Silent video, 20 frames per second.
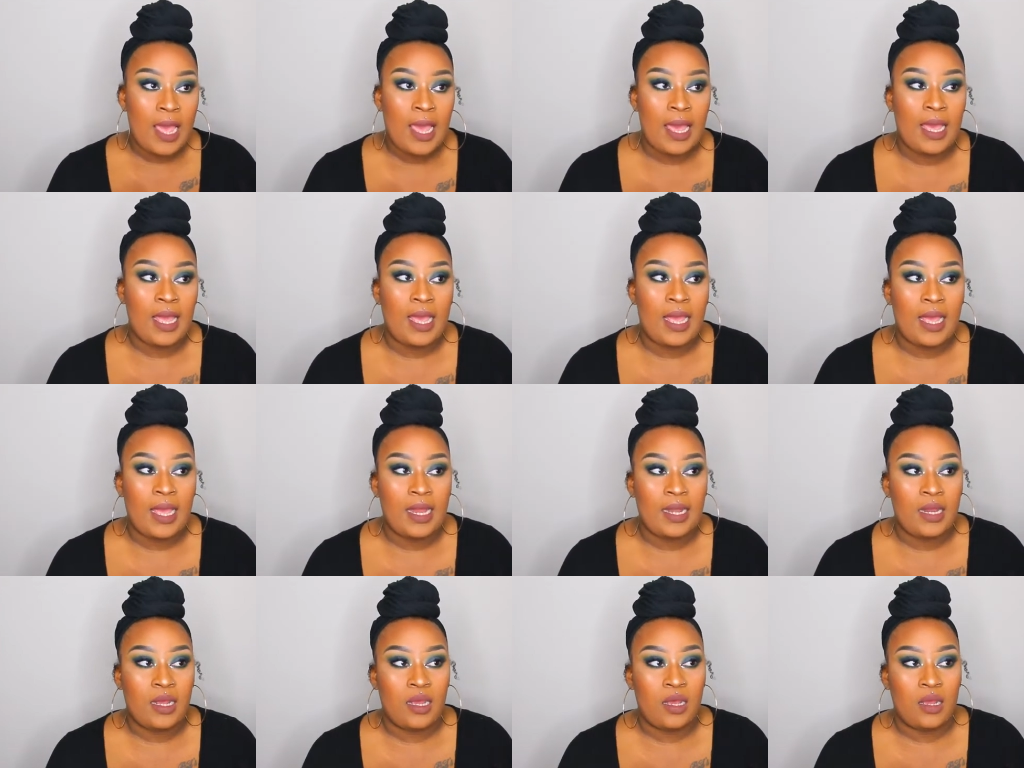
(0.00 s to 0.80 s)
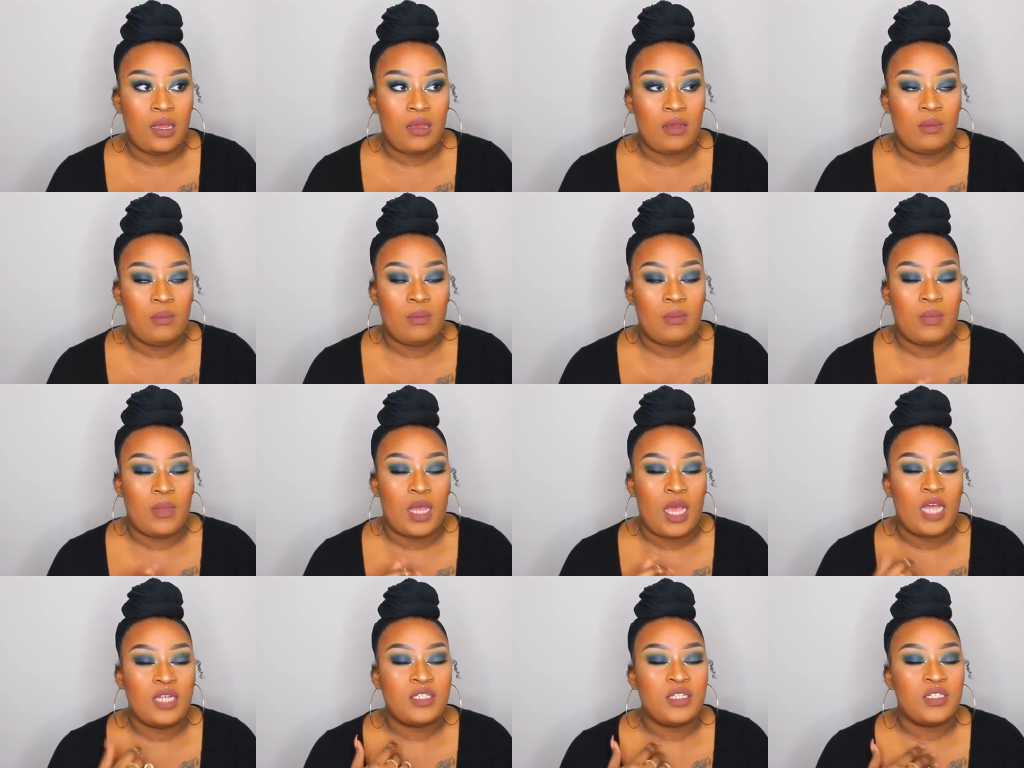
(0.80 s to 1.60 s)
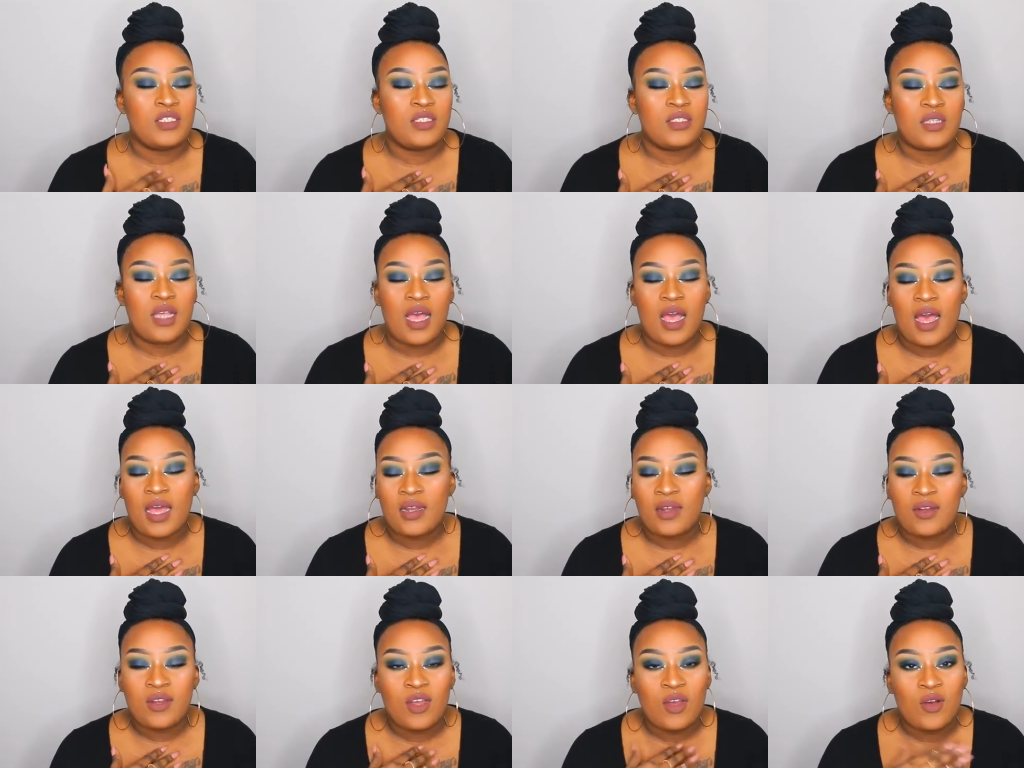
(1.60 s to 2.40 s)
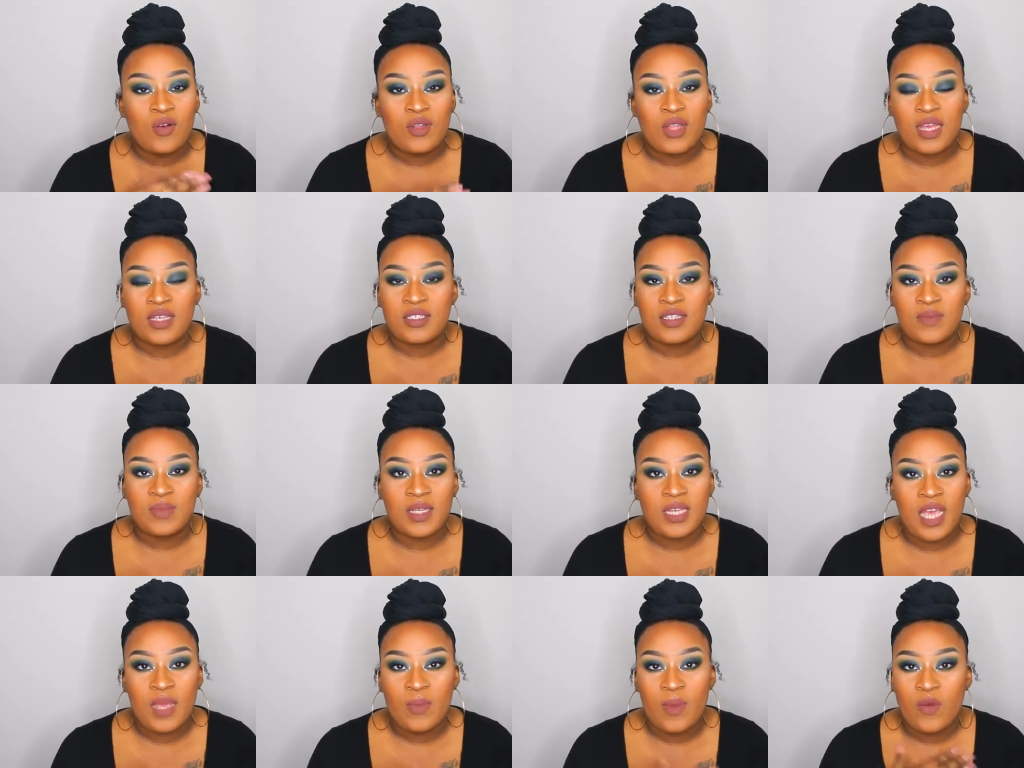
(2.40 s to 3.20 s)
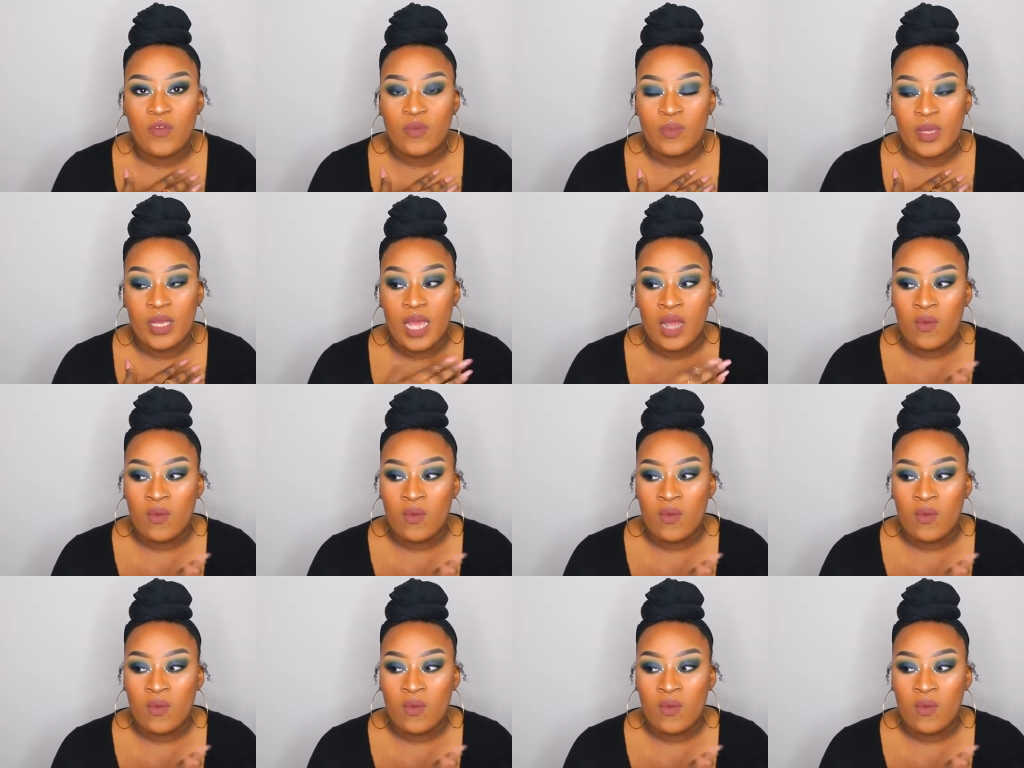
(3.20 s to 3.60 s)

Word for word: And um, I just, I don't know, like something came over me.